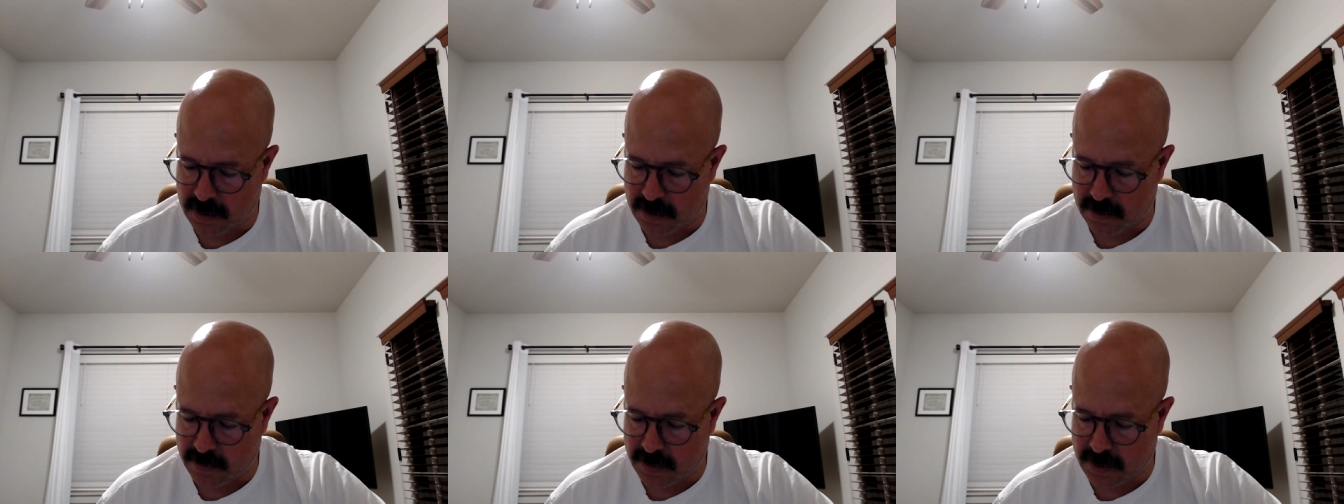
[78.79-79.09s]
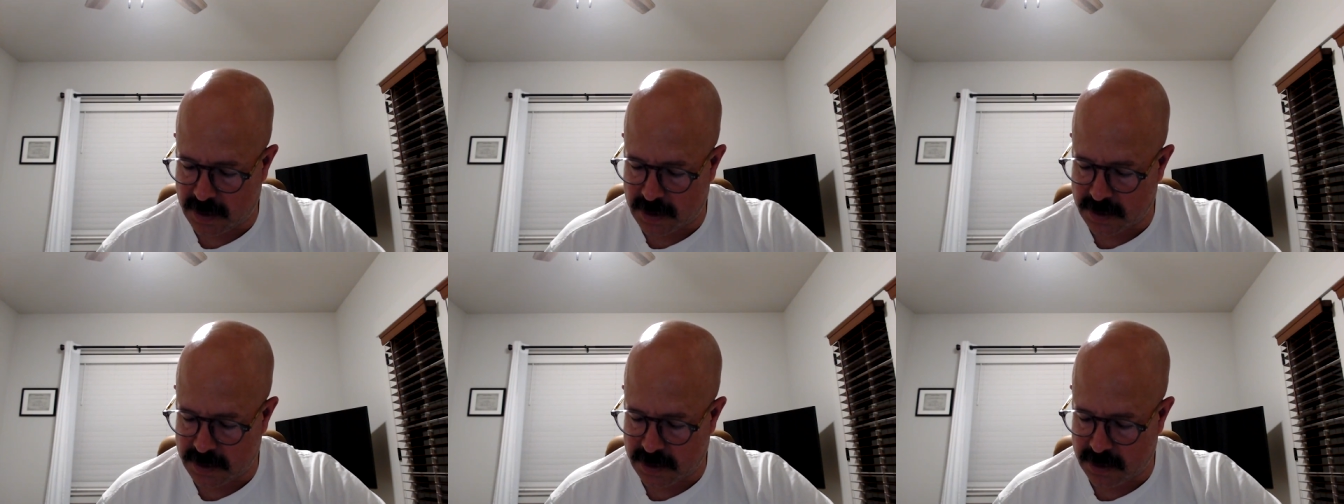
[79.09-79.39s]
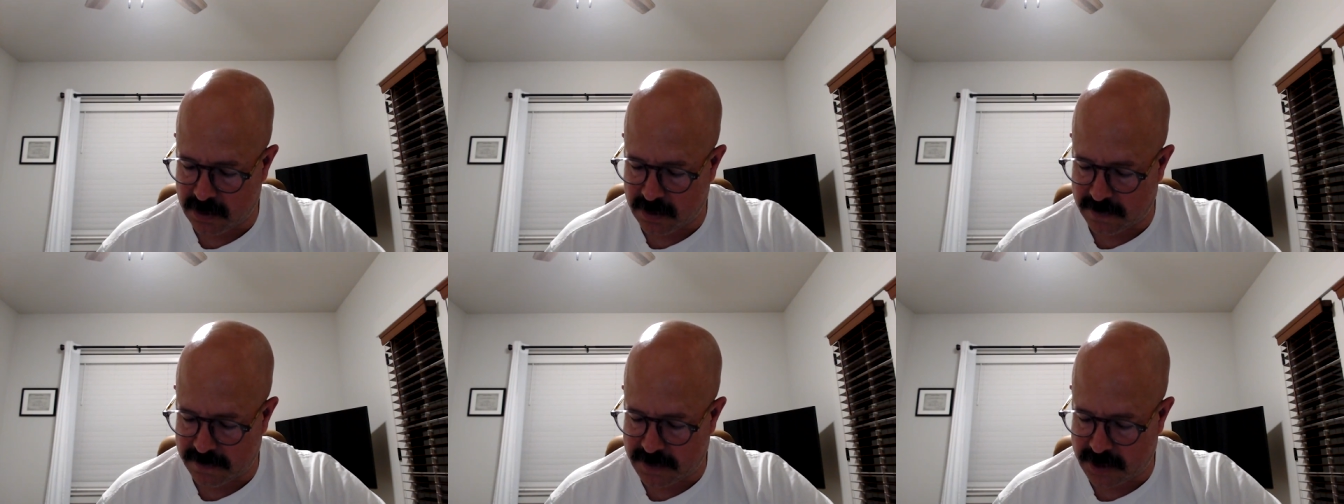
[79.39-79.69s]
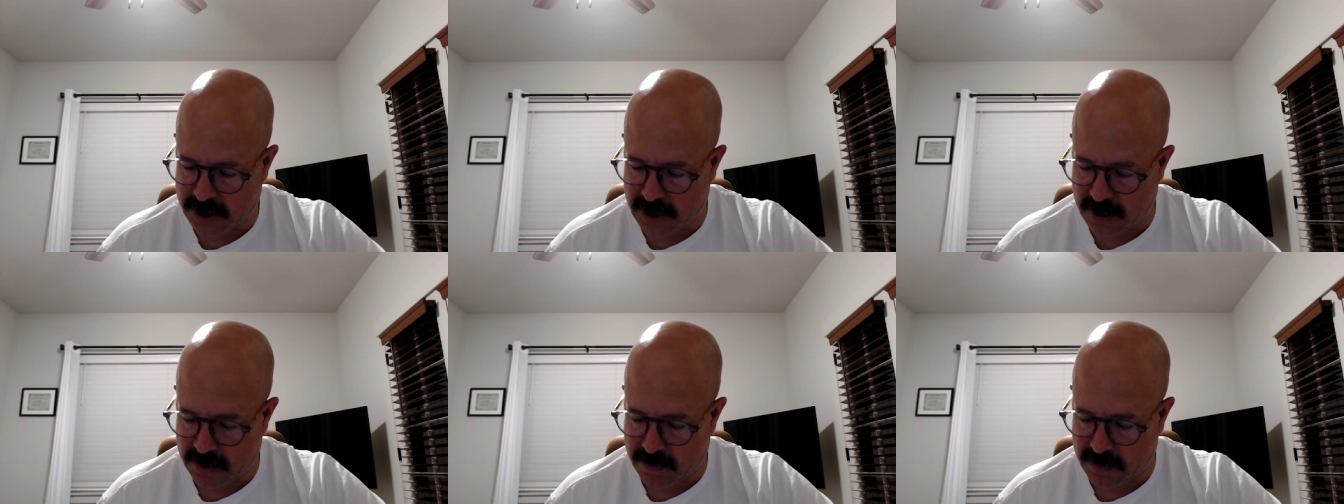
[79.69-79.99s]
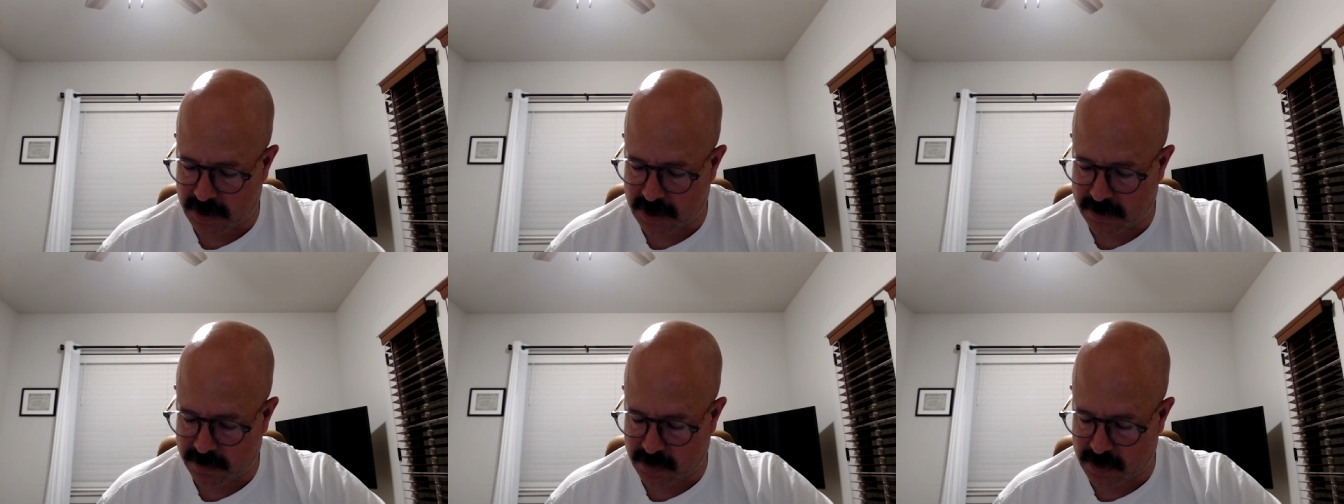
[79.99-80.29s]
because you have shed
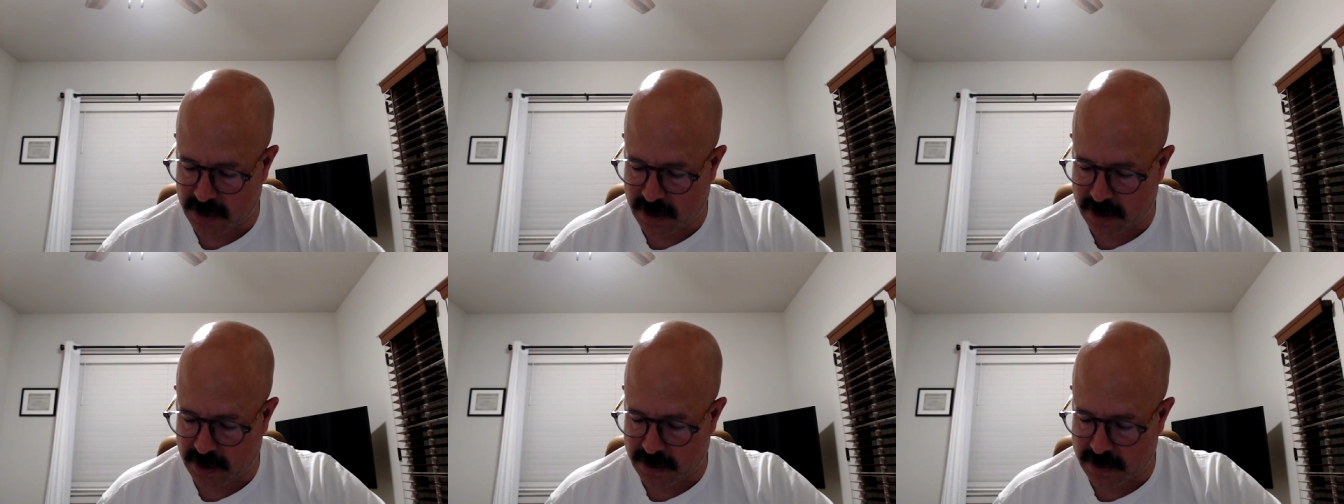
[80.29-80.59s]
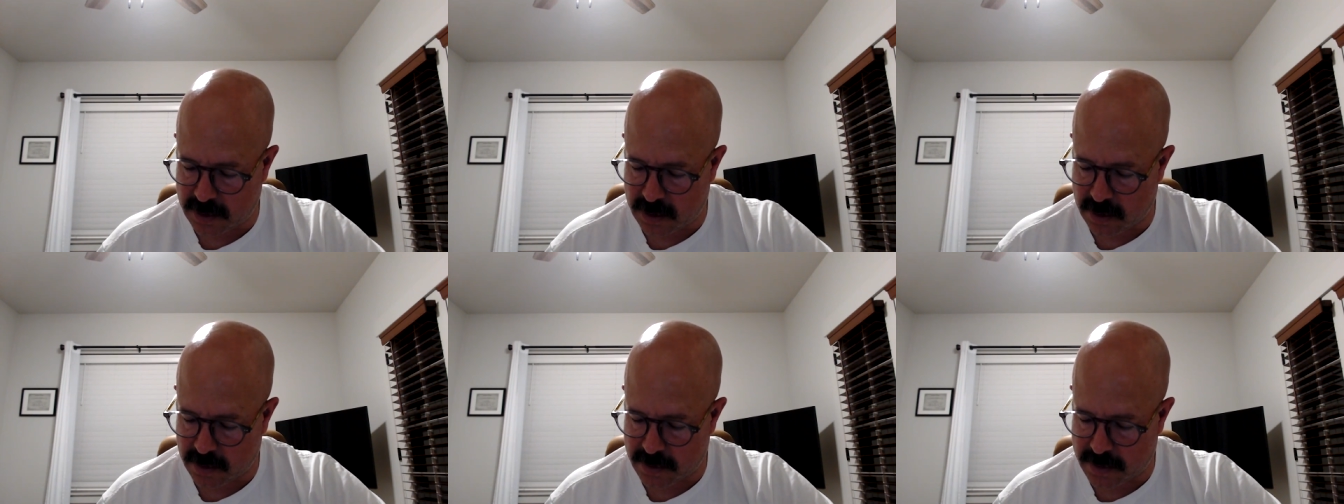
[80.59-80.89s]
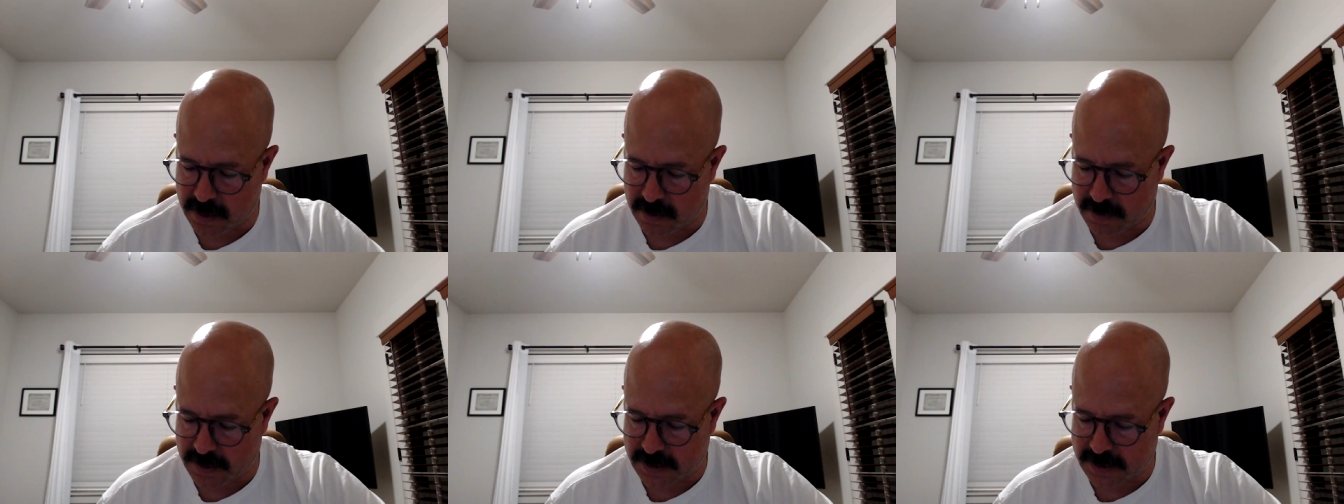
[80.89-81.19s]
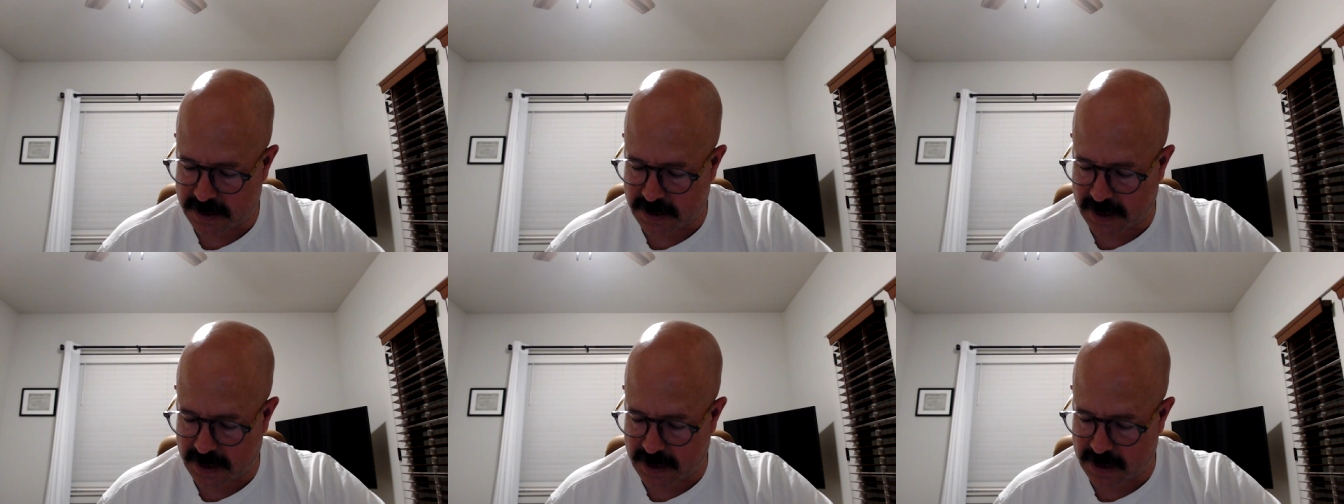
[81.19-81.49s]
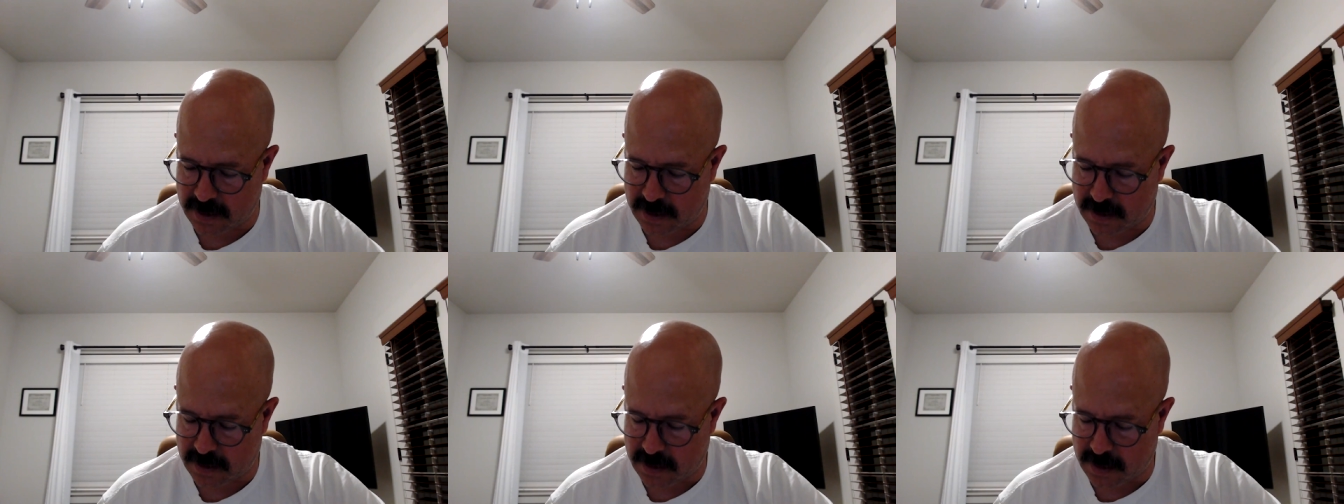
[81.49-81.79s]
much blood on the earth in my
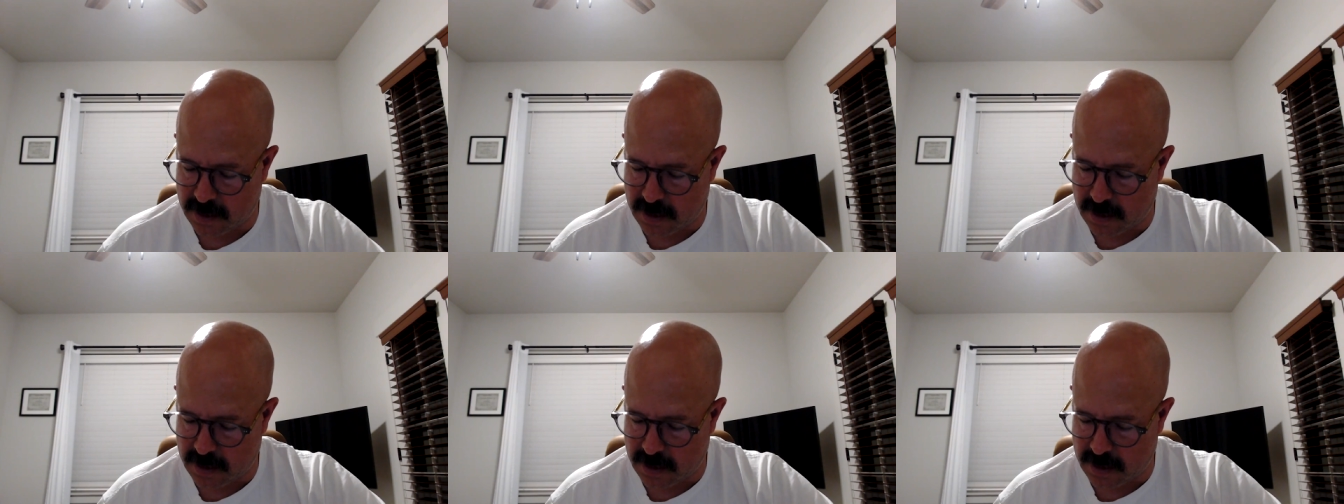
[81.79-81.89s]
sight.